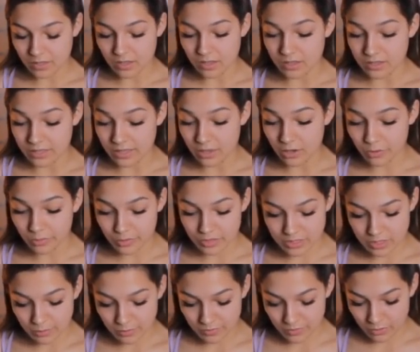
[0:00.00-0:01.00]
a Leo for
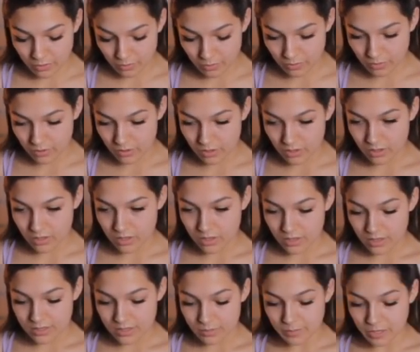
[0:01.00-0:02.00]
some of you.
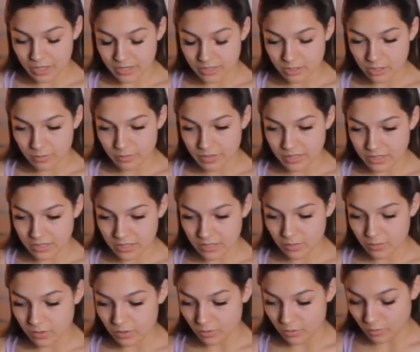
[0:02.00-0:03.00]
Some of you guys could be
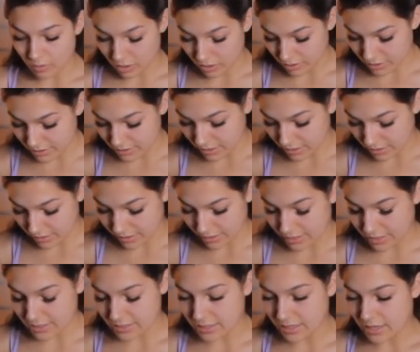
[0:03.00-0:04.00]
dealing with a water sign,
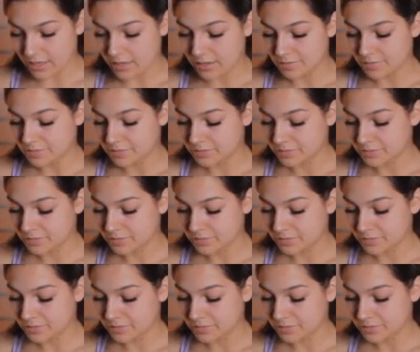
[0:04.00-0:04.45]
like I said.